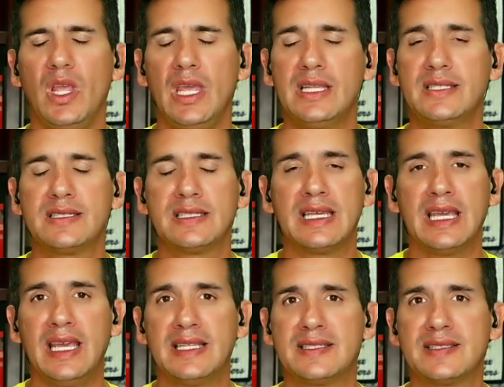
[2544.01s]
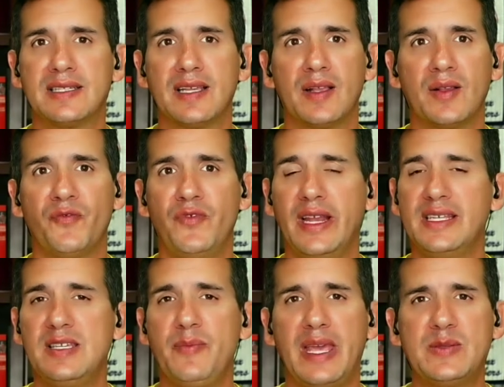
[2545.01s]
it's
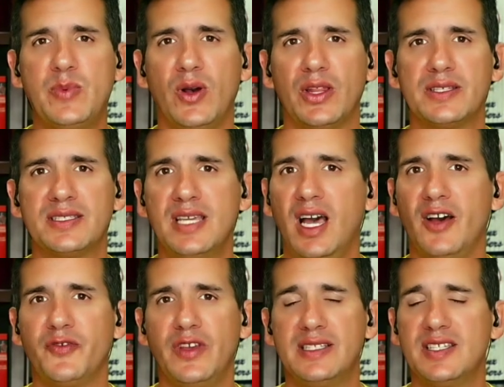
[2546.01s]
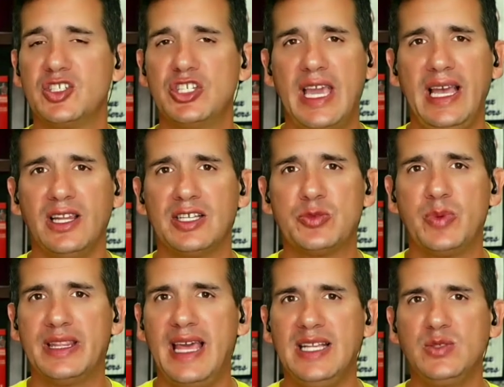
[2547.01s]
fantasy baseball is tough. It's a challenge,
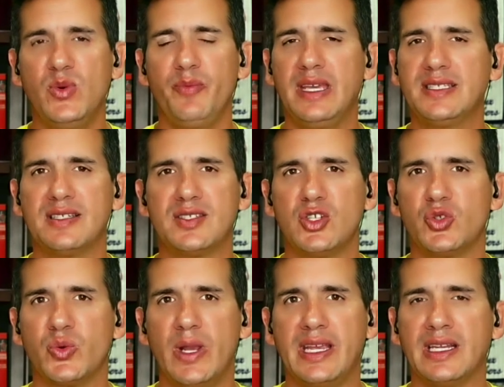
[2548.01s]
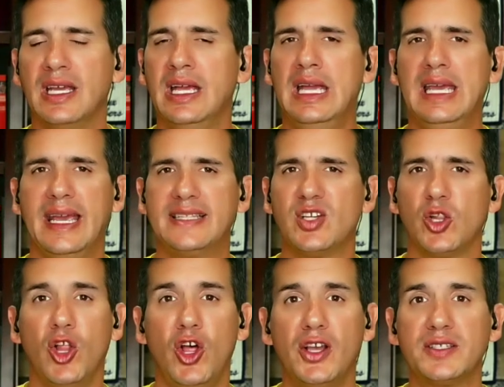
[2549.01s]
but that's what makes it so great. It's a
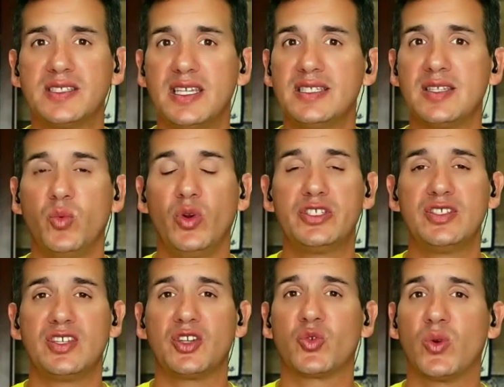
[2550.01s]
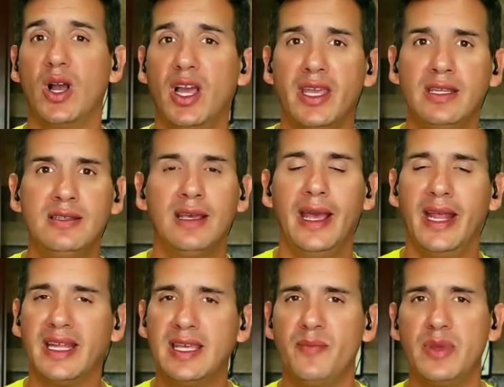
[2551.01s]
long season, which is a grind,
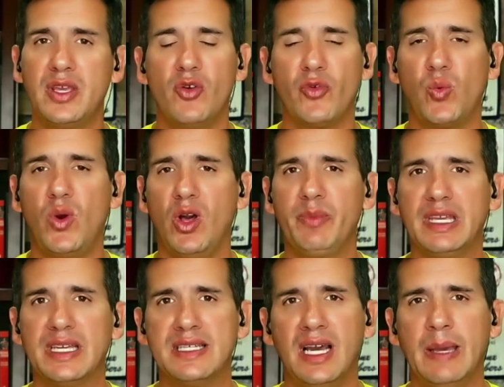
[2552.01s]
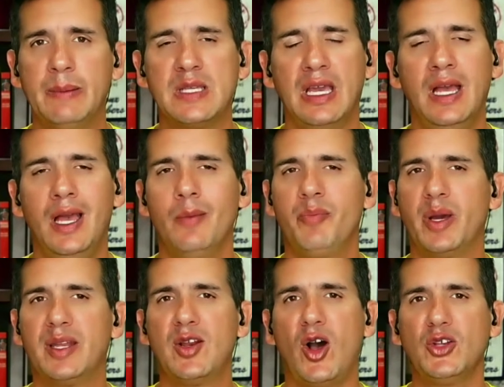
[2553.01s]
and it can be overwhelming at times,
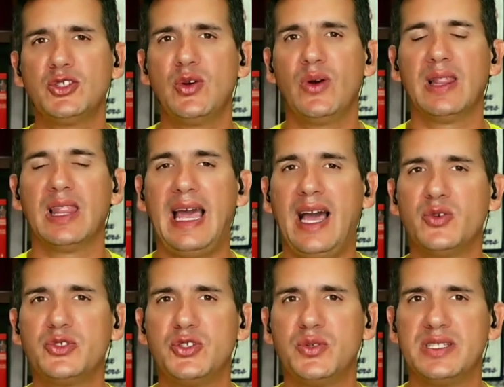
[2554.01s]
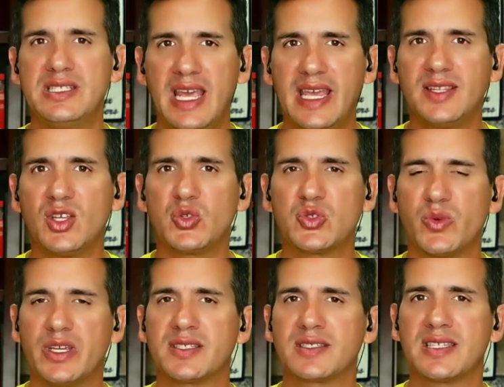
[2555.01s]
but it also allows you to take those
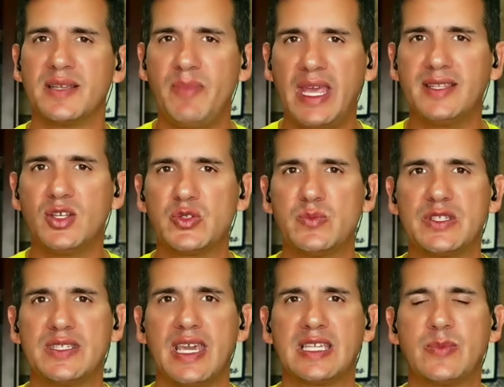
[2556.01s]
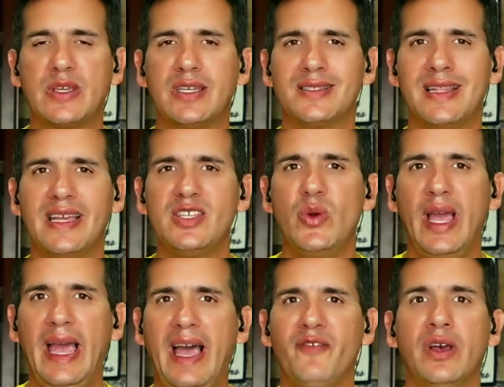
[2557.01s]
risks and make those mistakes, because then you
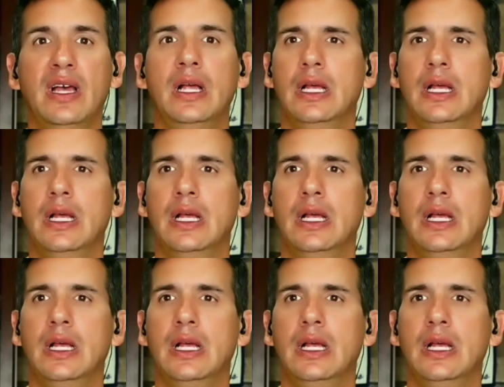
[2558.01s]
have